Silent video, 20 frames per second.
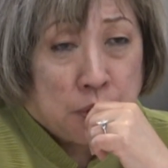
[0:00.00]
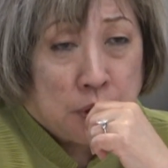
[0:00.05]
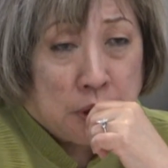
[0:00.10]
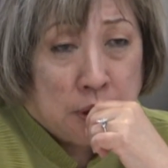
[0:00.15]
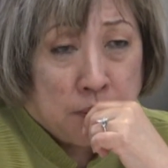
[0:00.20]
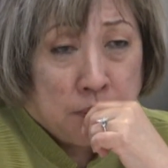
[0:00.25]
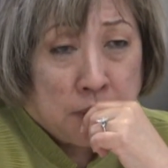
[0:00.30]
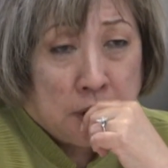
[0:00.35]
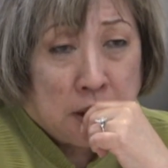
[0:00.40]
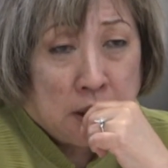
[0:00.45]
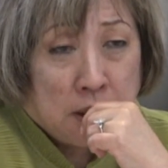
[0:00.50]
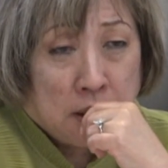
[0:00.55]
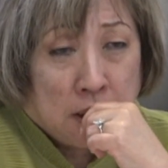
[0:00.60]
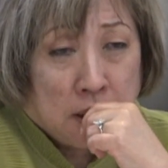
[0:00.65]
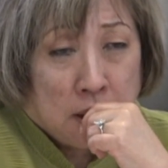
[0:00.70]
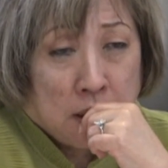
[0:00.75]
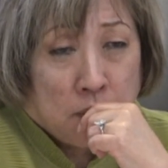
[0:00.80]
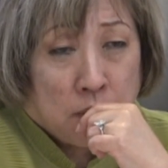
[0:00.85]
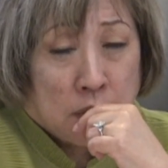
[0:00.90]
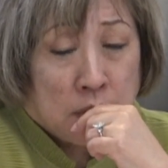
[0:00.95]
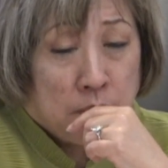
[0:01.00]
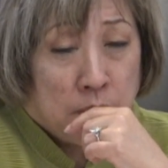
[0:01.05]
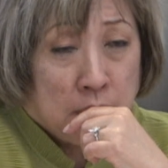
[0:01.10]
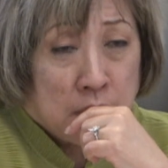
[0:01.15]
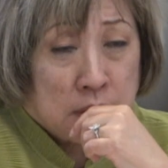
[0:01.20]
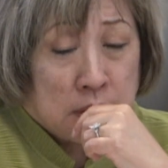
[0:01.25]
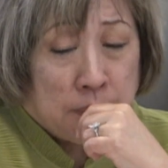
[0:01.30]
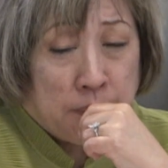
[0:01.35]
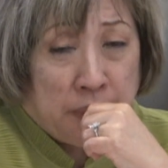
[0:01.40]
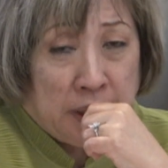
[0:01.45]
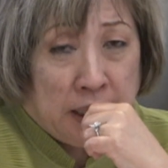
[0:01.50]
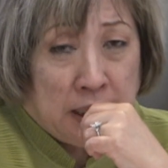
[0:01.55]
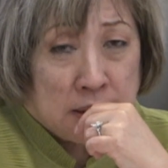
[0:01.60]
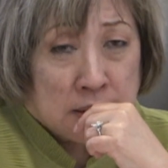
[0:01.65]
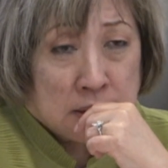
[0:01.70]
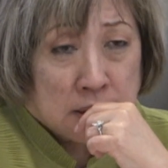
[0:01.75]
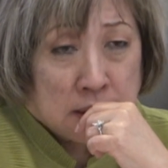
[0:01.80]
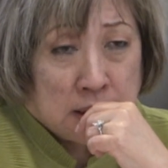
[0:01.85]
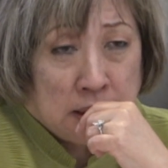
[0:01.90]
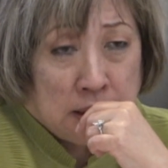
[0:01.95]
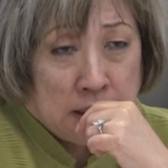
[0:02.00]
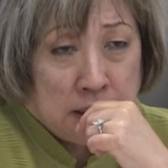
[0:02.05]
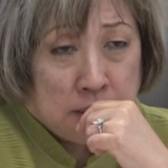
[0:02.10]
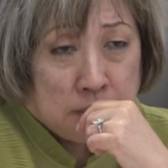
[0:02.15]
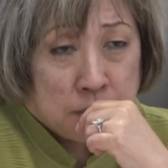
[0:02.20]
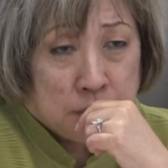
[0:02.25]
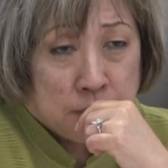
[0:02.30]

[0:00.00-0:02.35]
them, what about the past claims?